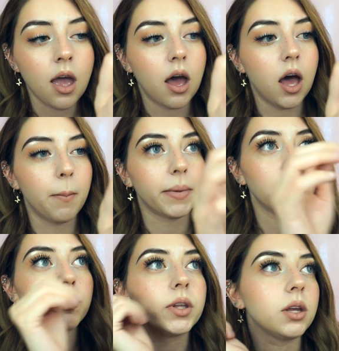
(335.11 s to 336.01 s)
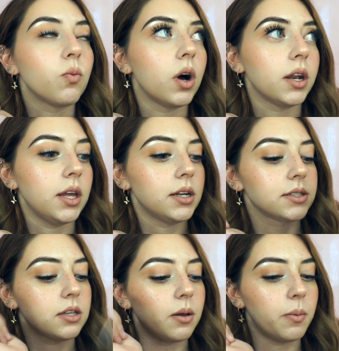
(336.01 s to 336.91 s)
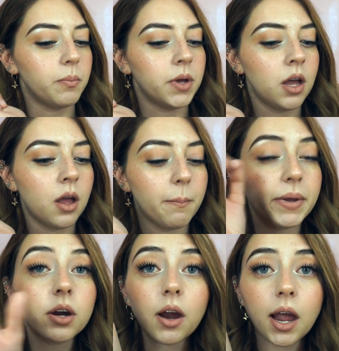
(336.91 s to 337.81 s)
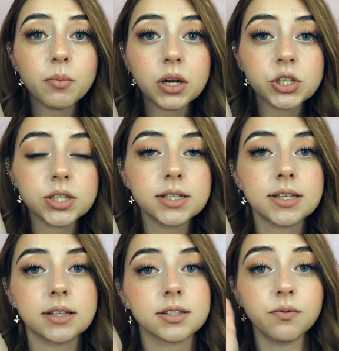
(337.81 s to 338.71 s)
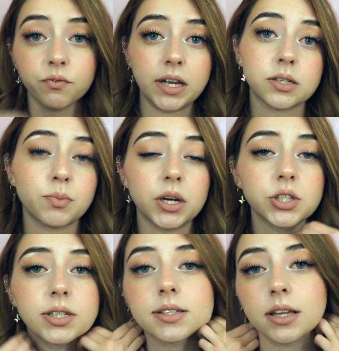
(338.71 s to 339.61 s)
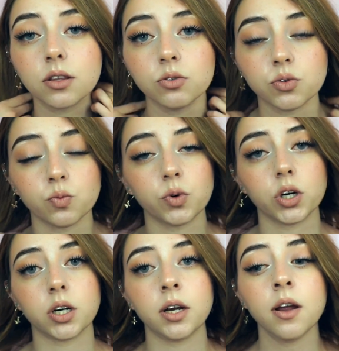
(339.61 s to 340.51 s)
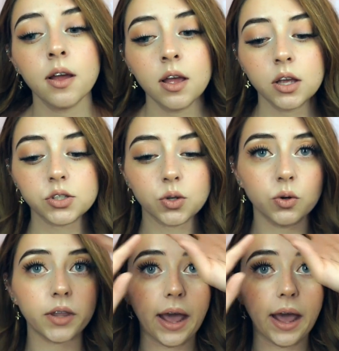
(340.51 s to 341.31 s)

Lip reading: but I really wanted some bigger eye brushes and some face brushes, and those were sold